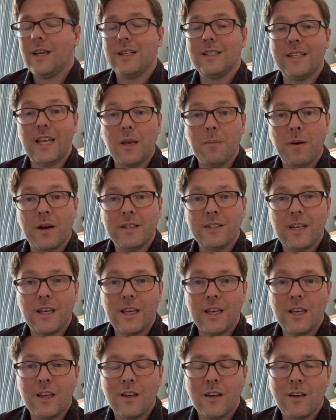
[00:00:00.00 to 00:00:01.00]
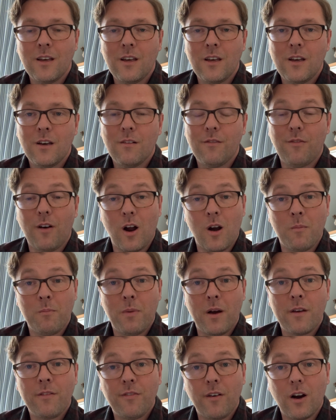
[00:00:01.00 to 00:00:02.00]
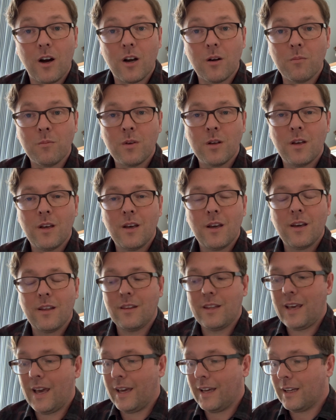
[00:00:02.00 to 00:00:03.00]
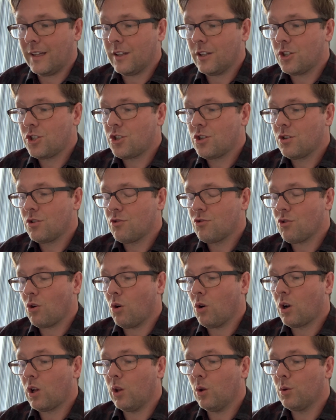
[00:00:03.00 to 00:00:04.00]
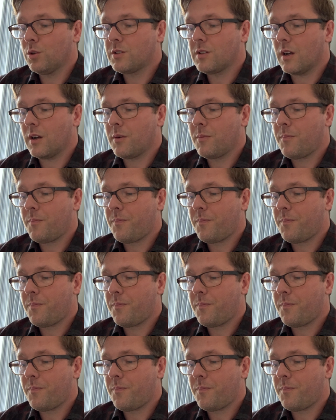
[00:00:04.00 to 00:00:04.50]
Day by day, farm by farm, the English draw closer.